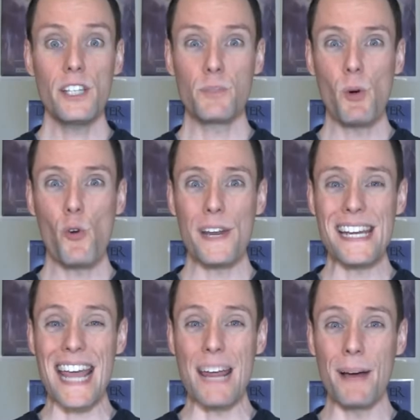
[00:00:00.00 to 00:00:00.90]
This
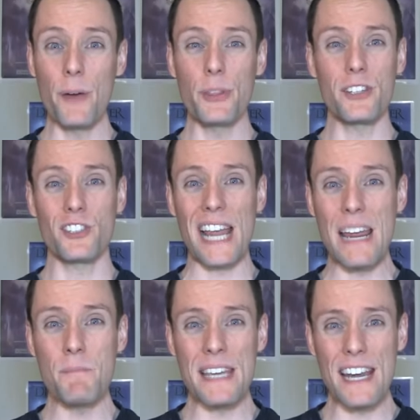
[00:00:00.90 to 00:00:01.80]
movie came out the
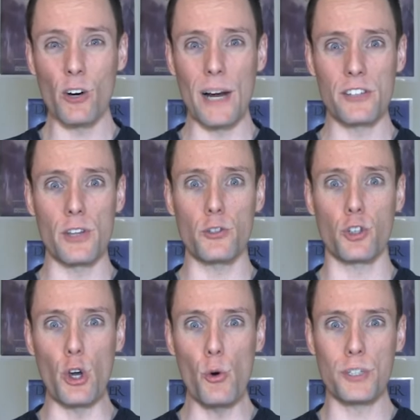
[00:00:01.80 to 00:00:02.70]
same year as The
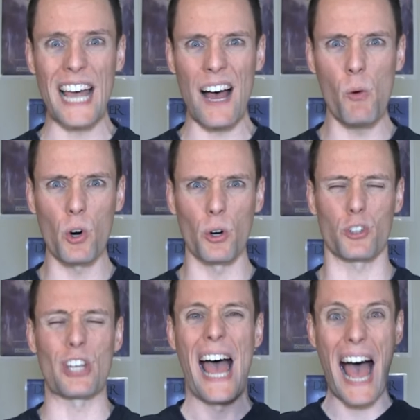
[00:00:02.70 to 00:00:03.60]
Two
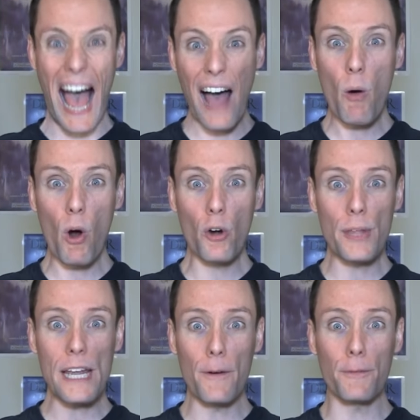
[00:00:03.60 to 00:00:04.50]
Towers. How
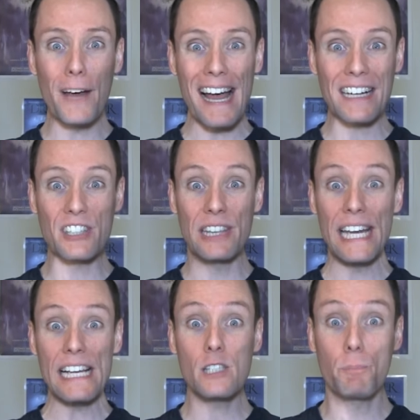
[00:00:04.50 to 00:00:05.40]
are the effects
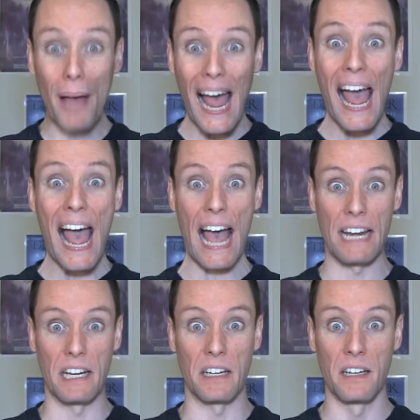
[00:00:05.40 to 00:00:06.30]
this
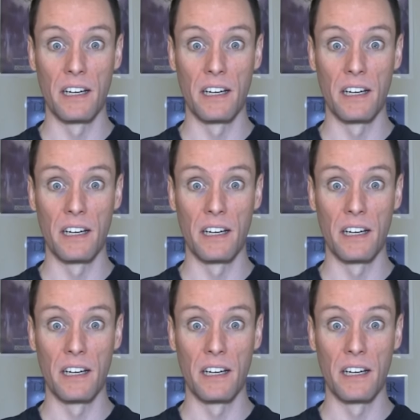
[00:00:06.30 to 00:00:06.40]
bad?